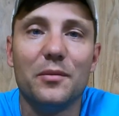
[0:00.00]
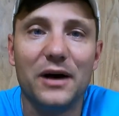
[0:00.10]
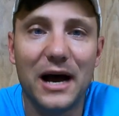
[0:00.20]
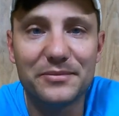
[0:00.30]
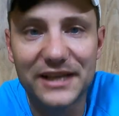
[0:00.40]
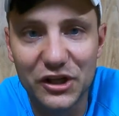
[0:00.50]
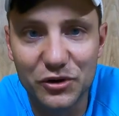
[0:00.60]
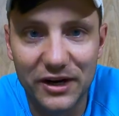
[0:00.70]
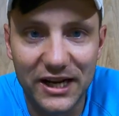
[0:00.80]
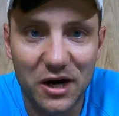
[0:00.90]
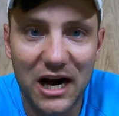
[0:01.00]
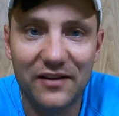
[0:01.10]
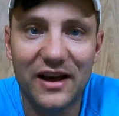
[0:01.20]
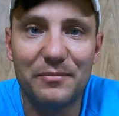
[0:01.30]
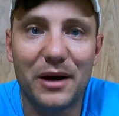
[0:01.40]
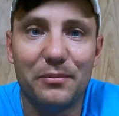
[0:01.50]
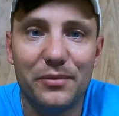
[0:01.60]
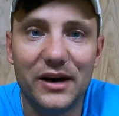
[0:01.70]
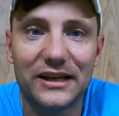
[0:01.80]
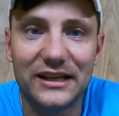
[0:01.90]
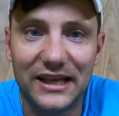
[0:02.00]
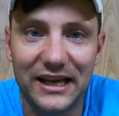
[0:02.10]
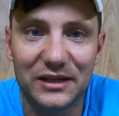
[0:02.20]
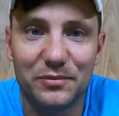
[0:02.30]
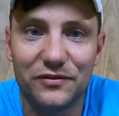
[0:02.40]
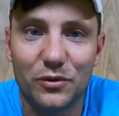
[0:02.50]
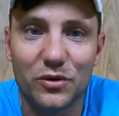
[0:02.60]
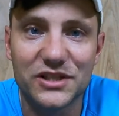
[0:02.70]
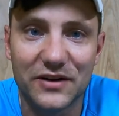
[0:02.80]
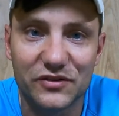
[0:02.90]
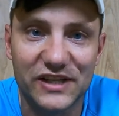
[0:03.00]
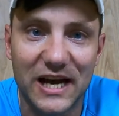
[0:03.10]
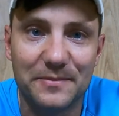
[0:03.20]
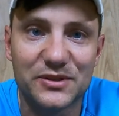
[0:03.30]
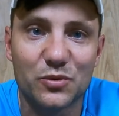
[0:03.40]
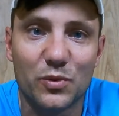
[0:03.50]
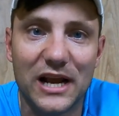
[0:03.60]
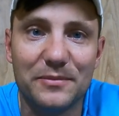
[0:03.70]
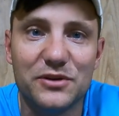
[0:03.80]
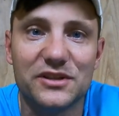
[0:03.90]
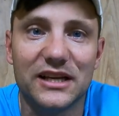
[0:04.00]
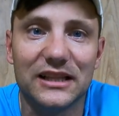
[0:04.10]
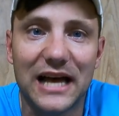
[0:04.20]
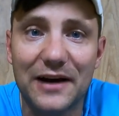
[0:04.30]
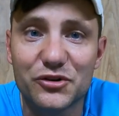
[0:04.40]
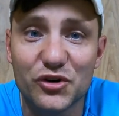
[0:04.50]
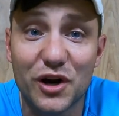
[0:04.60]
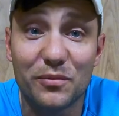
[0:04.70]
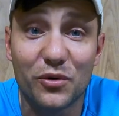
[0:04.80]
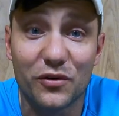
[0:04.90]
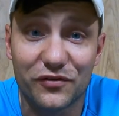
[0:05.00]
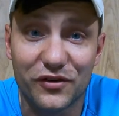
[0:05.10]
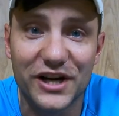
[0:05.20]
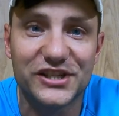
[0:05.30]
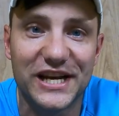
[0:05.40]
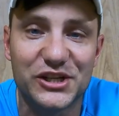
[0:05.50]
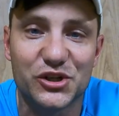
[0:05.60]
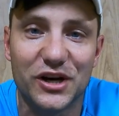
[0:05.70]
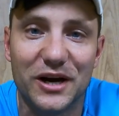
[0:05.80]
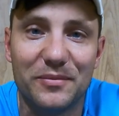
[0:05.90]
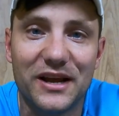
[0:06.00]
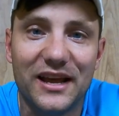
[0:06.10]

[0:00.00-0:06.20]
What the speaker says: But I'm telling you right now, I've had my butt kicked before several times when I'm using live shrimp or fresh dead shrimp,